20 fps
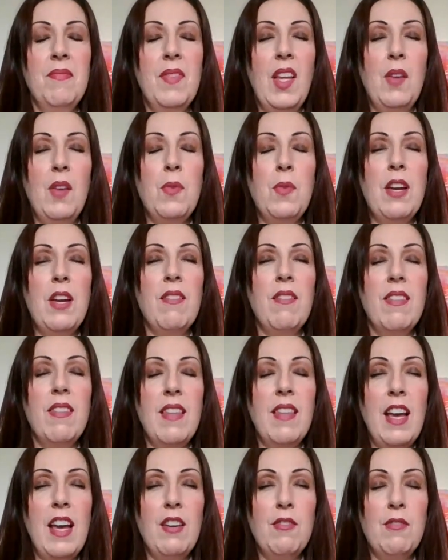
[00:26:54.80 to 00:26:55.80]
And we are
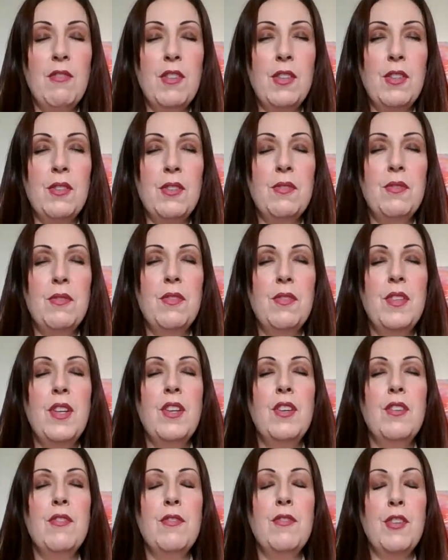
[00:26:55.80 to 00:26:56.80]
thankful
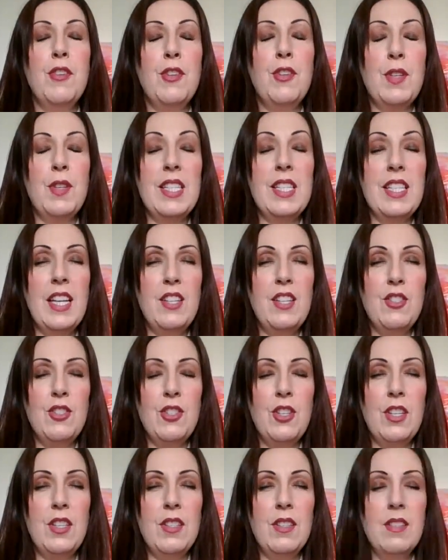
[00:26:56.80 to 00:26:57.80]
for your
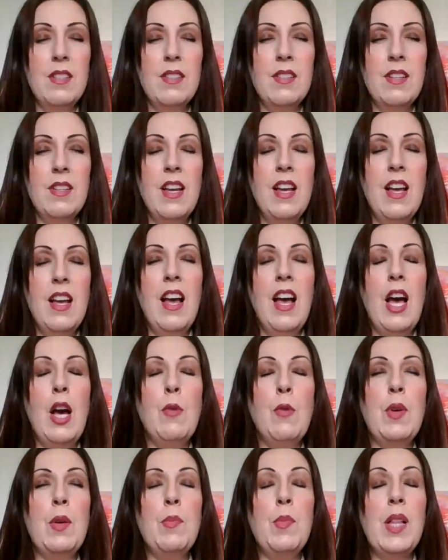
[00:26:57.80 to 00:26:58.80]
attention,
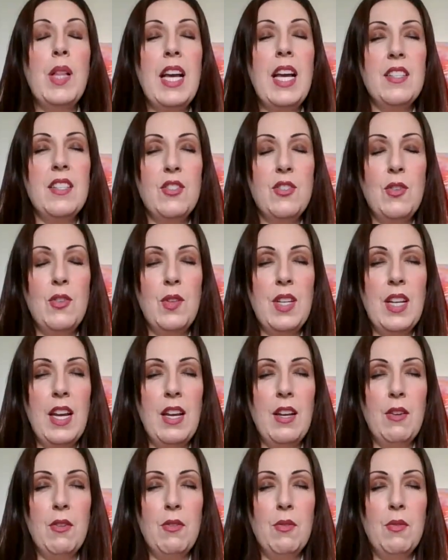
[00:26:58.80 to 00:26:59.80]
and we bless you
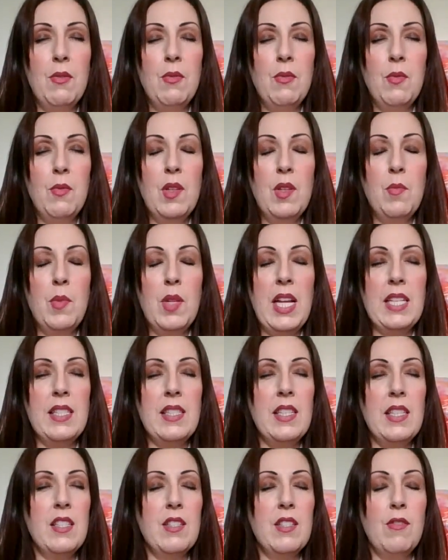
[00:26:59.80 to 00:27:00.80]
now with
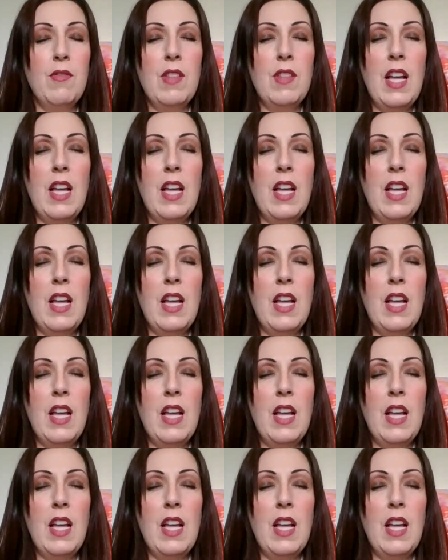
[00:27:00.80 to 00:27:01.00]
blessings of